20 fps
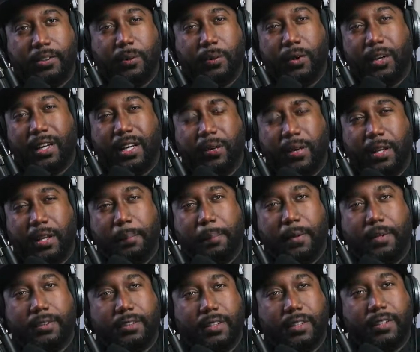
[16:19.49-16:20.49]
We're going to get rid of the
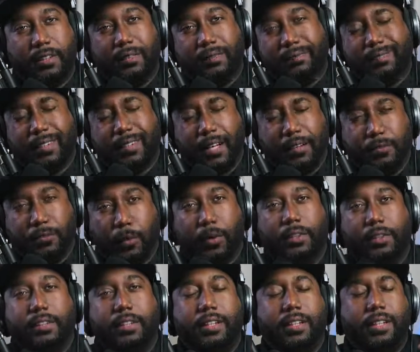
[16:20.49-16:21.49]
poster,
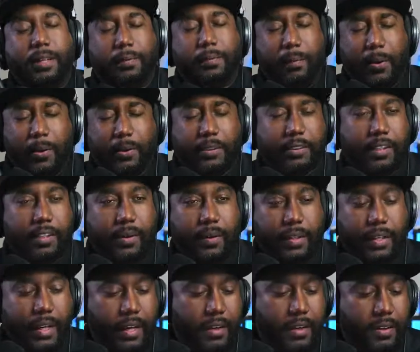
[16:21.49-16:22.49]
unfortunately, if poster's going
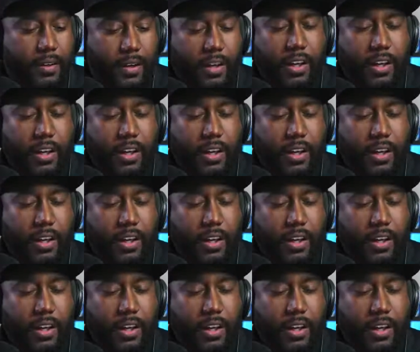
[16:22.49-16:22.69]
down,